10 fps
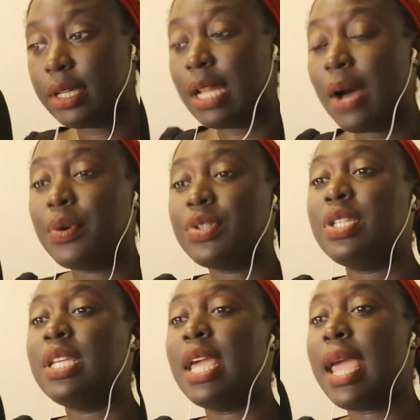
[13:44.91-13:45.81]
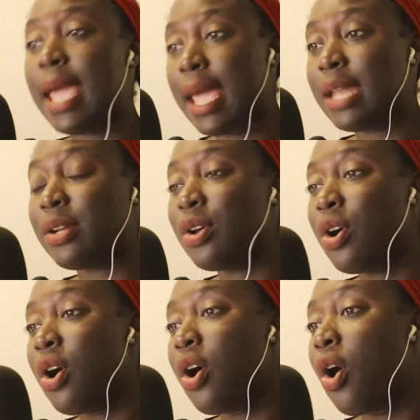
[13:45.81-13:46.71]
That was the end
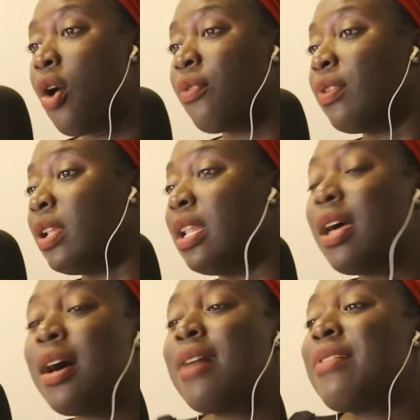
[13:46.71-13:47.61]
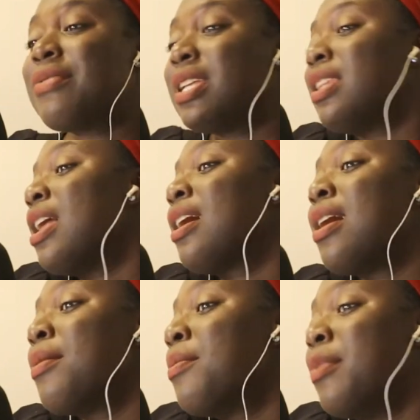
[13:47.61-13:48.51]
of Love After
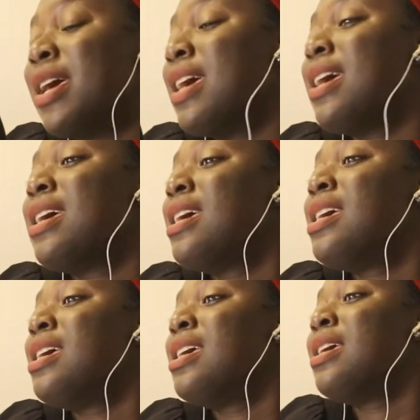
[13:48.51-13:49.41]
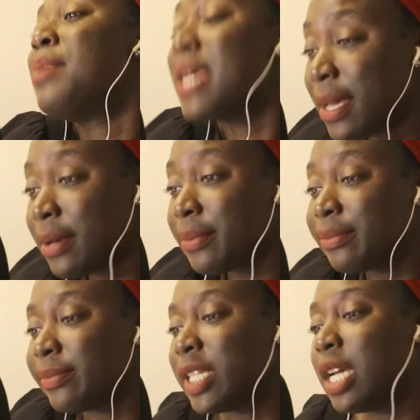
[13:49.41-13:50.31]
Lockup, baby.
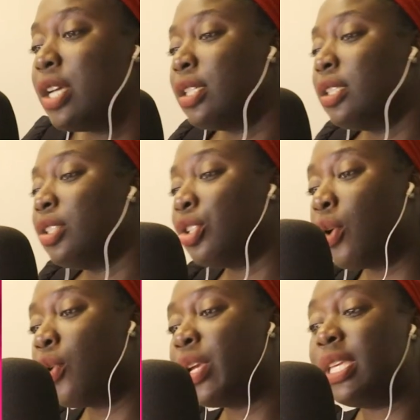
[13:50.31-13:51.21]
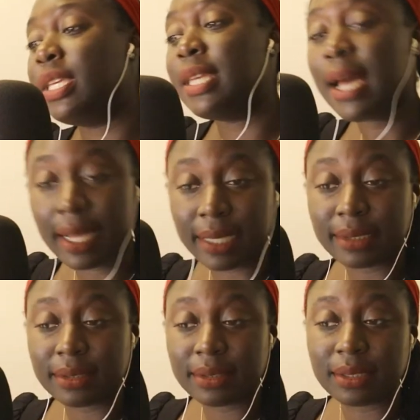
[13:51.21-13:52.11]
So yeah,
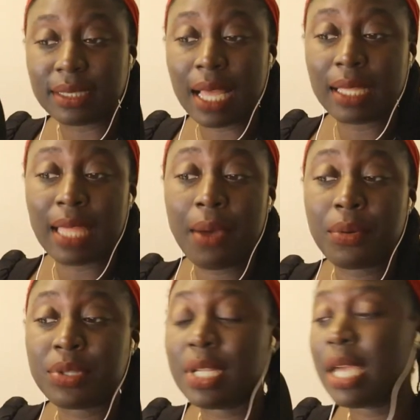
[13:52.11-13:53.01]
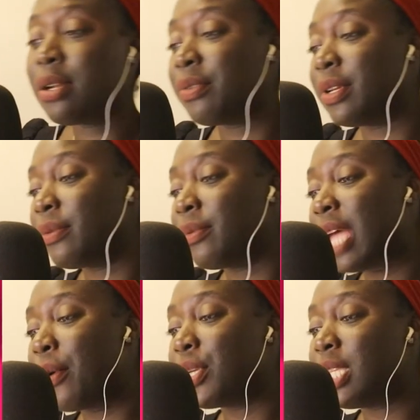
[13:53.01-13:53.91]
that was the end of it.
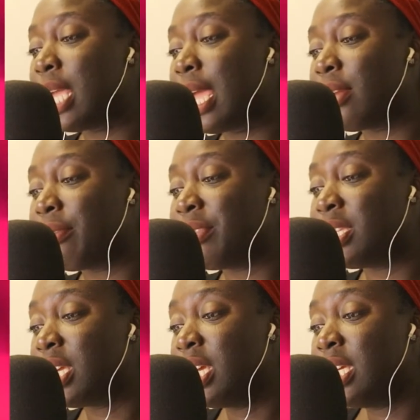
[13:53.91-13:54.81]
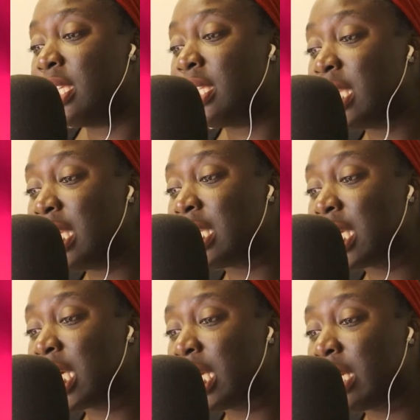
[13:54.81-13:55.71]
That was the end of this
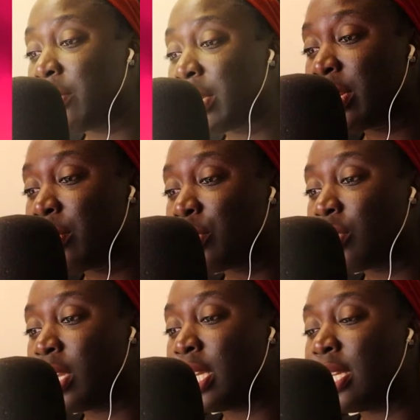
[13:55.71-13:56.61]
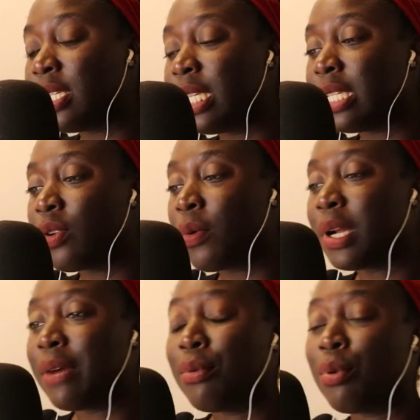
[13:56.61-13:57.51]
season, you want to call it a season or
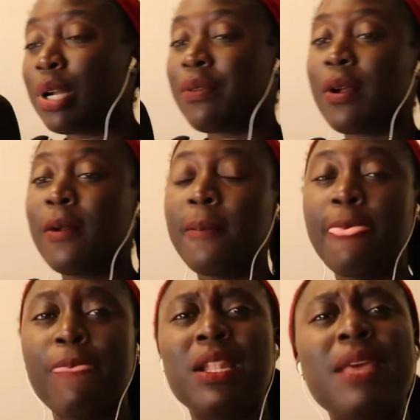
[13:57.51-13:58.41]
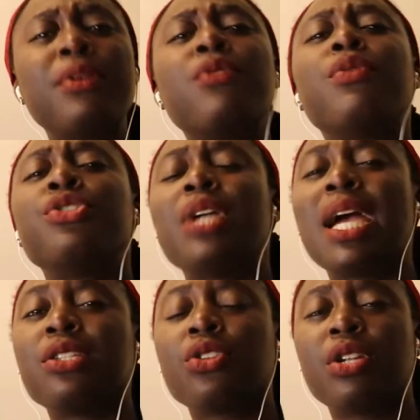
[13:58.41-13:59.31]
whatever. Let me know what you
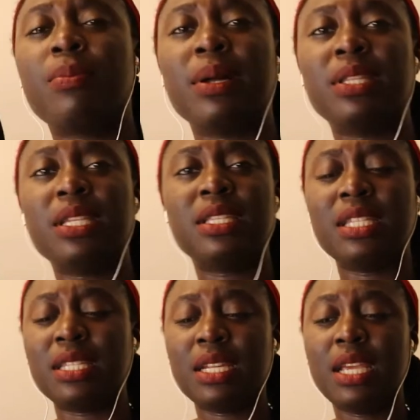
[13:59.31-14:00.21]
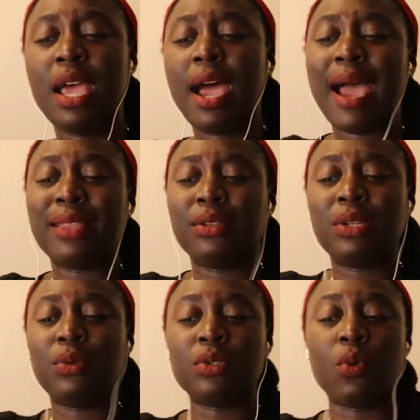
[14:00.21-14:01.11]
guys thought about this season. I thought
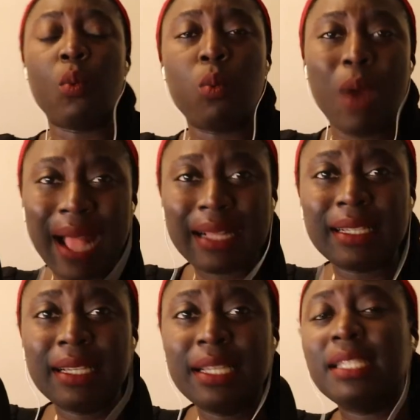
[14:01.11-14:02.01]
it was whack.